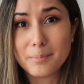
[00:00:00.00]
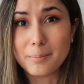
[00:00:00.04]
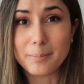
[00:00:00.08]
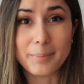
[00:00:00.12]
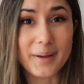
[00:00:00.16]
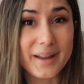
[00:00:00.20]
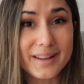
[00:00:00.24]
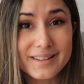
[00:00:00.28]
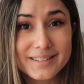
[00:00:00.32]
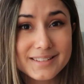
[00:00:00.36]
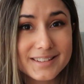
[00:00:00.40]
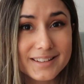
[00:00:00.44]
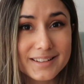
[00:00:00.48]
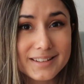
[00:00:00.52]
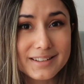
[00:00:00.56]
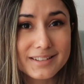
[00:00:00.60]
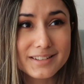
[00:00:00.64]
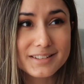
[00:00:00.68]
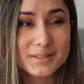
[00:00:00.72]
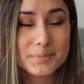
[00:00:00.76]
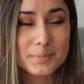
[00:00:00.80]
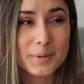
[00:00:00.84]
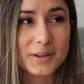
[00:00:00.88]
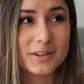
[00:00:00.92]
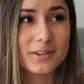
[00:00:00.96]

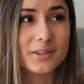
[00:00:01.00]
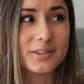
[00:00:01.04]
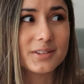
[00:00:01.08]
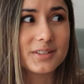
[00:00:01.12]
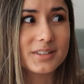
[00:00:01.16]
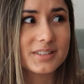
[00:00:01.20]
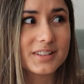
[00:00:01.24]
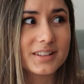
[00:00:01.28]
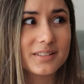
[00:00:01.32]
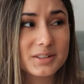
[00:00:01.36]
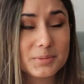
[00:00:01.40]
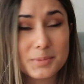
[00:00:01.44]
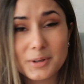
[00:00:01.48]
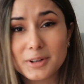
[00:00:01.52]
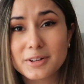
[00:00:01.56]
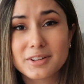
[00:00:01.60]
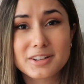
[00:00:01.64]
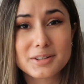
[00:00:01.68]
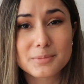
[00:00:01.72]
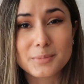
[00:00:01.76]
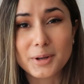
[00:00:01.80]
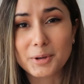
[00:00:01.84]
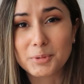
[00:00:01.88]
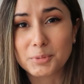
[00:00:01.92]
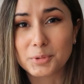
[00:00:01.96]
basics, because to be
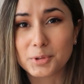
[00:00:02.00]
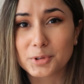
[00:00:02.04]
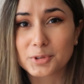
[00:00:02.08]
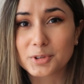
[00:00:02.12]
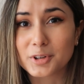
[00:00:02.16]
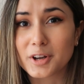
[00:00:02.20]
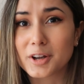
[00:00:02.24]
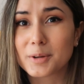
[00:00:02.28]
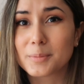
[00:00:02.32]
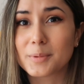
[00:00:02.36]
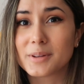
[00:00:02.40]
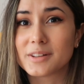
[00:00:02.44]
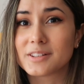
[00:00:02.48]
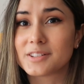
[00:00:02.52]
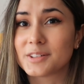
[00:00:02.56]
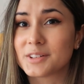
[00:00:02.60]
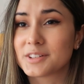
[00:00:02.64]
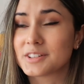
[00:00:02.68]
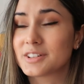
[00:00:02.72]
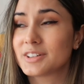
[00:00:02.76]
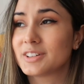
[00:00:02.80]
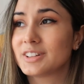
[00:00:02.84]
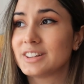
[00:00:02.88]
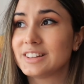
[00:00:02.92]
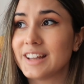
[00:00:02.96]
honest, my wardrobe is
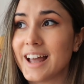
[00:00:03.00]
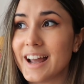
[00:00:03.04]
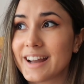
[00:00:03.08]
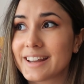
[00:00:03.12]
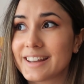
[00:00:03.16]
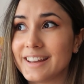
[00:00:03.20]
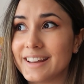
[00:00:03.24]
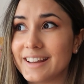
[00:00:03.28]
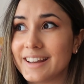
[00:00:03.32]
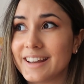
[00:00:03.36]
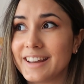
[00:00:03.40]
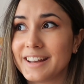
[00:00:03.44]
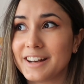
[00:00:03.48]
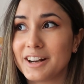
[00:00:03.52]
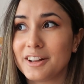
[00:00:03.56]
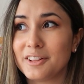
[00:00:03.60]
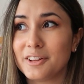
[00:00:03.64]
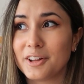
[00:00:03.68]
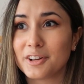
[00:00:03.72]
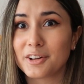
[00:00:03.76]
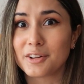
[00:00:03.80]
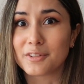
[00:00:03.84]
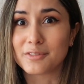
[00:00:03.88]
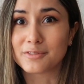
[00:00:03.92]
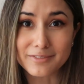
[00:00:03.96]
also lacking in a
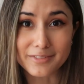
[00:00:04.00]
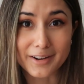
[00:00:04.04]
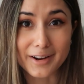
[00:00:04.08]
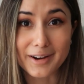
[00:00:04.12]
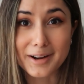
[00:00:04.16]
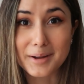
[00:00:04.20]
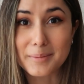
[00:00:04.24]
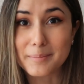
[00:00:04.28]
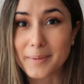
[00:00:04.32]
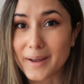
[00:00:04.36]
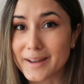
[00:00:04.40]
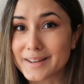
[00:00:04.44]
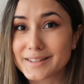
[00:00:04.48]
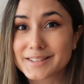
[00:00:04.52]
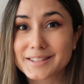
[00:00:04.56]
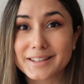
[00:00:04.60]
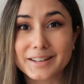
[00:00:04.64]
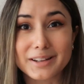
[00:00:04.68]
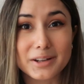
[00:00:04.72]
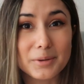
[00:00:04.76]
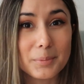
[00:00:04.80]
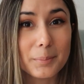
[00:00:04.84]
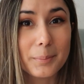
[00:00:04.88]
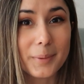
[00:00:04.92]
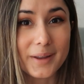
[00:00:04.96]
lot of very
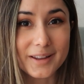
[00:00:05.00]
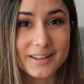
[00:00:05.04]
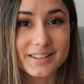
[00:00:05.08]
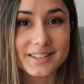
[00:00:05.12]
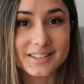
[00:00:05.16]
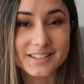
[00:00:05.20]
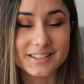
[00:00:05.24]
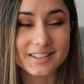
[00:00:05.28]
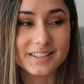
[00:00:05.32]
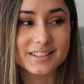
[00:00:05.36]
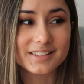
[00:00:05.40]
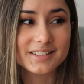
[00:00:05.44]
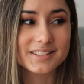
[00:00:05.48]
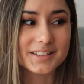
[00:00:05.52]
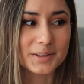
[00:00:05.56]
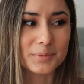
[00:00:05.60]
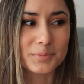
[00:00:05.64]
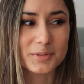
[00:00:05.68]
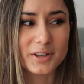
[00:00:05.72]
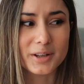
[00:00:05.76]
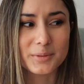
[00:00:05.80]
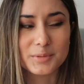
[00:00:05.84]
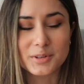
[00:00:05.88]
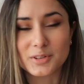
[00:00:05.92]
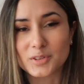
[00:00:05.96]
basic pieces.
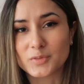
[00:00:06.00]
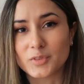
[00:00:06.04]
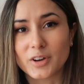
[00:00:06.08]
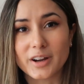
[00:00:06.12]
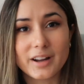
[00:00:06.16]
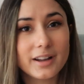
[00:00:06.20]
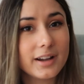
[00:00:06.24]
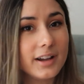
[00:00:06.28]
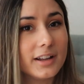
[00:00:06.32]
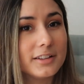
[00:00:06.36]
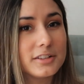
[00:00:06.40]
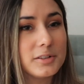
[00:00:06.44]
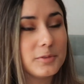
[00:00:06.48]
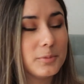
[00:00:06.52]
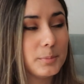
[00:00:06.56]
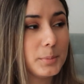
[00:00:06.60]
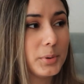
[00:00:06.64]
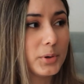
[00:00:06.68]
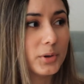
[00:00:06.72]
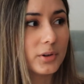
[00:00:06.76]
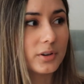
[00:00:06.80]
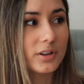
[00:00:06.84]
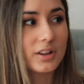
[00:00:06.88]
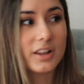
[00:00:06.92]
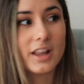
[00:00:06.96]
Sometimes it's very hard to
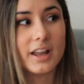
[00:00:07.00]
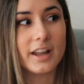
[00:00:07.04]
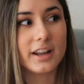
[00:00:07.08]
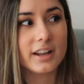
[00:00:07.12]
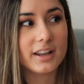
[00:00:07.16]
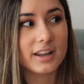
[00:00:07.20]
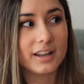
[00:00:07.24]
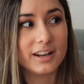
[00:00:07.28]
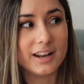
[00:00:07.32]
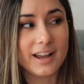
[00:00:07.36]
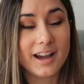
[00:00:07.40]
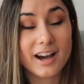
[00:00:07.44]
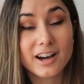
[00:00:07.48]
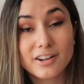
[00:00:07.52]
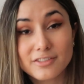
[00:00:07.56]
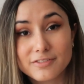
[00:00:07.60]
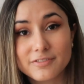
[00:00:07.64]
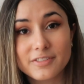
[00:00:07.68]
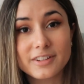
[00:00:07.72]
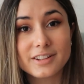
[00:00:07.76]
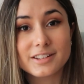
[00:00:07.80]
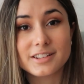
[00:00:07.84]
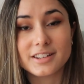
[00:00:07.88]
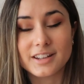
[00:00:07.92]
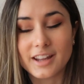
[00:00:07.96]
put like an
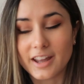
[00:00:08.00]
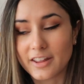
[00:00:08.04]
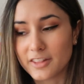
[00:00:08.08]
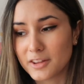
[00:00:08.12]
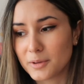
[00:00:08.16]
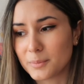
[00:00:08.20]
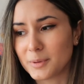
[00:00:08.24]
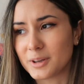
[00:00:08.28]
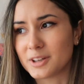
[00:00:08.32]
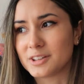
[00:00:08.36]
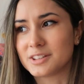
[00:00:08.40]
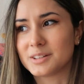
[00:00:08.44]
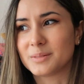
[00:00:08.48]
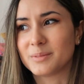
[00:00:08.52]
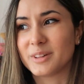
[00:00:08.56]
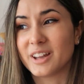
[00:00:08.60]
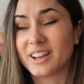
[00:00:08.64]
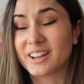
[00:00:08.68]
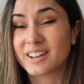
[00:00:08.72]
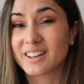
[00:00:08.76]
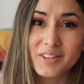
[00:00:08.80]
outfit together because I'm like,